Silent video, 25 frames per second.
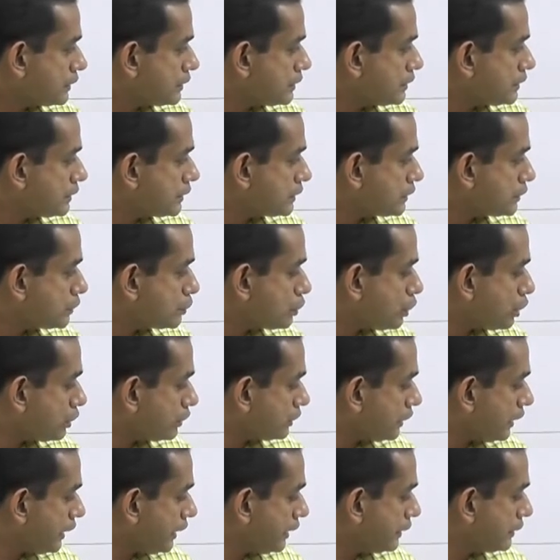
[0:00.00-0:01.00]
does
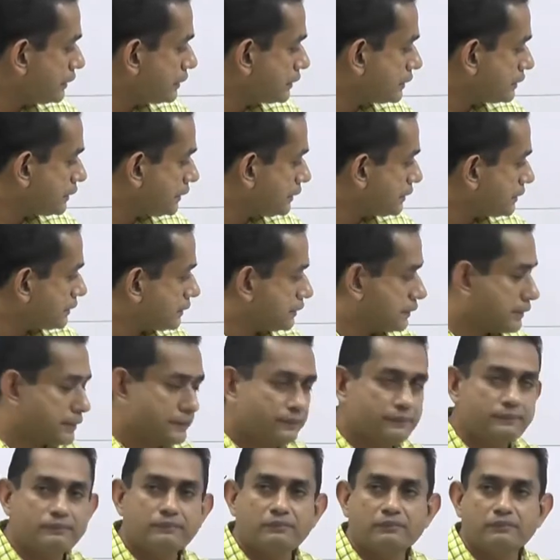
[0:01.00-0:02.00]
not
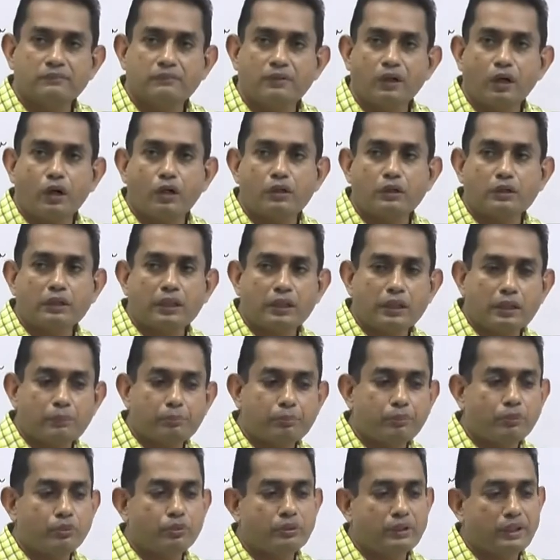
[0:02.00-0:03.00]
exist on the
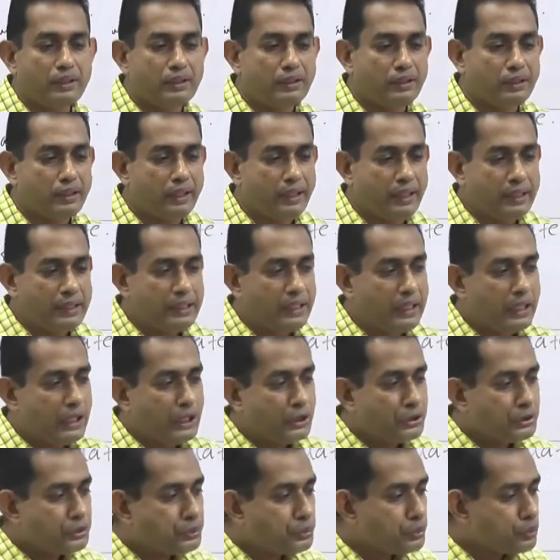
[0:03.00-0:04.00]
reporting date
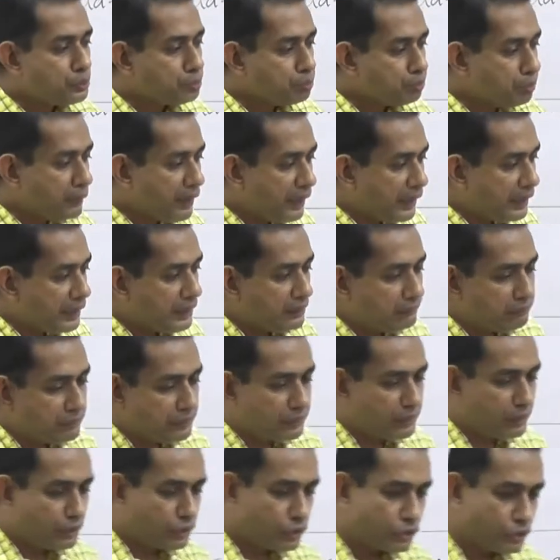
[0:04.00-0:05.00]
to pay
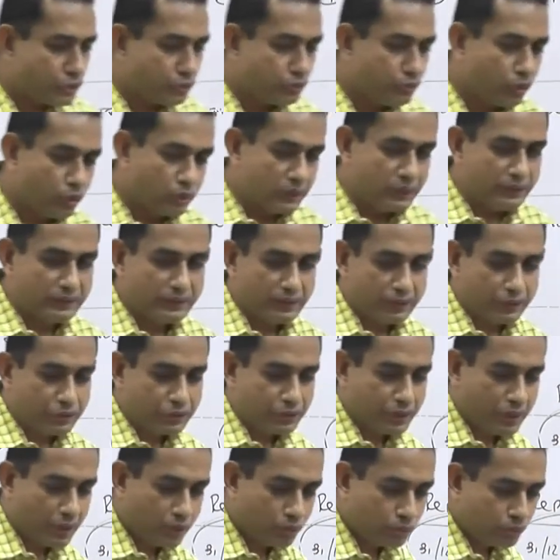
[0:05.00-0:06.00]
dividends to ordinary
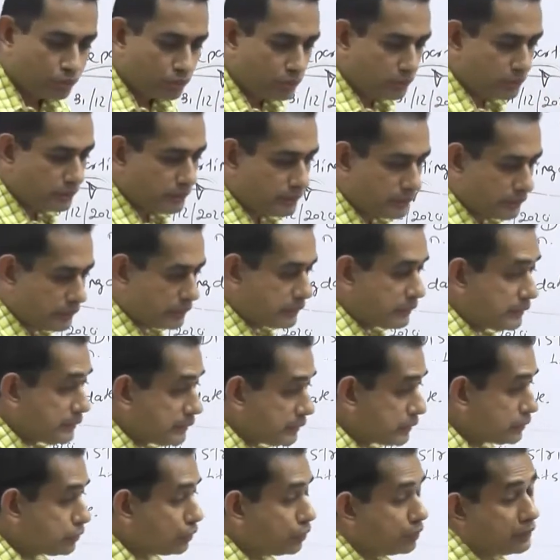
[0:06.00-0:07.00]
shareholders,
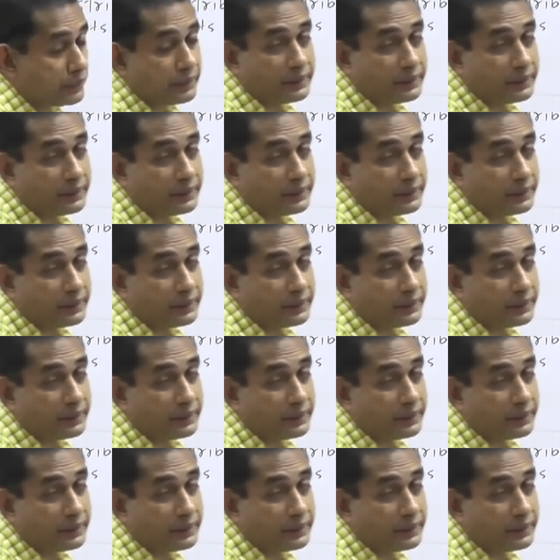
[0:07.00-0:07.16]
does not